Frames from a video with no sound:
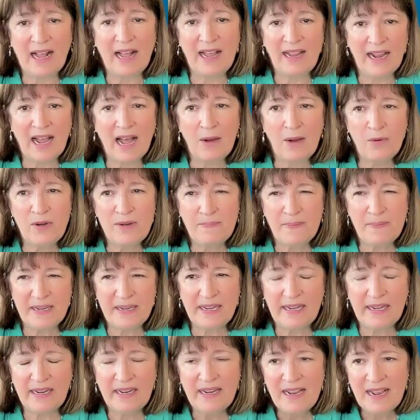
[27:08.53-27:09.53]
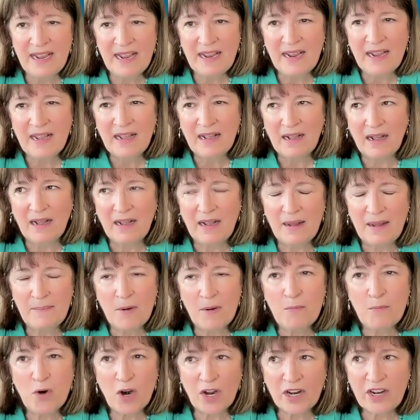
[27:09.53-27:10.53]
I would be
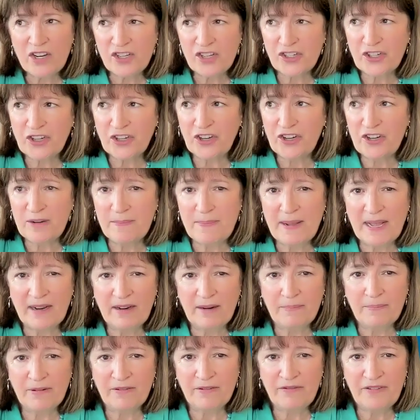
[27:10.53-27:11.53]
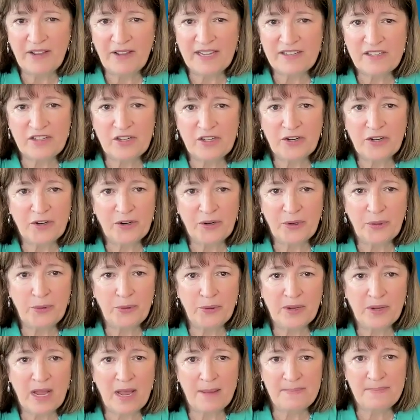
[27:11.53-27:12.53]
more concerned about a professor
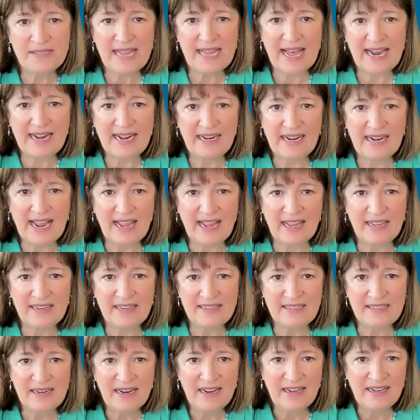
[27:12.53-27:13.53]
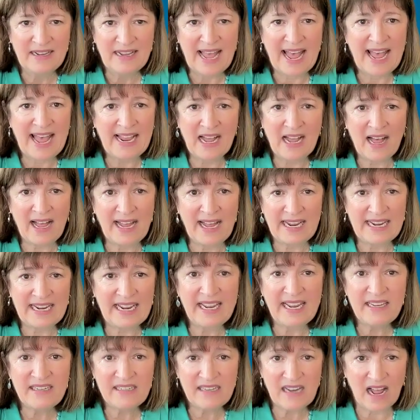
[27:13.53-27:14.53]
who comes at it as AI
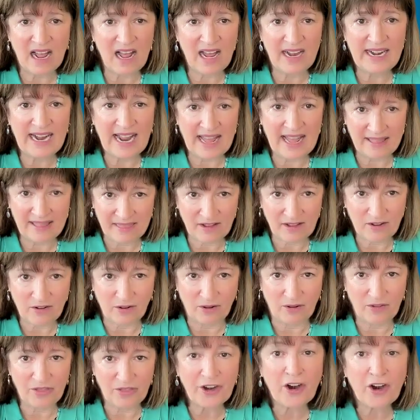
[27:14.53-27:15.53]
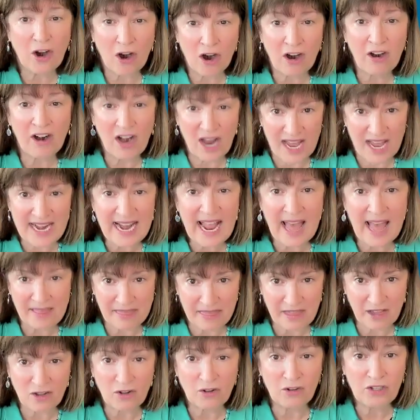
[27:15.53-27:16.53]
is unethical. There are
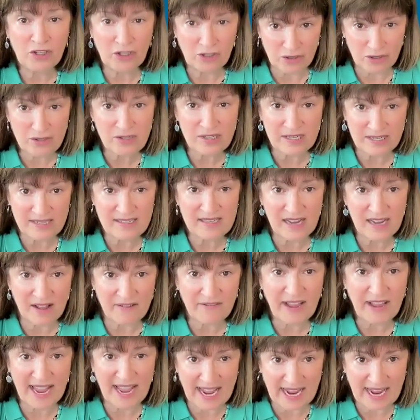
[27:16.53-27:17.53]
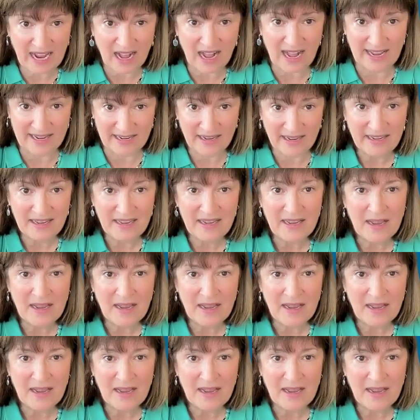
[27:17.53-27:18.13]
unethical uses of AI.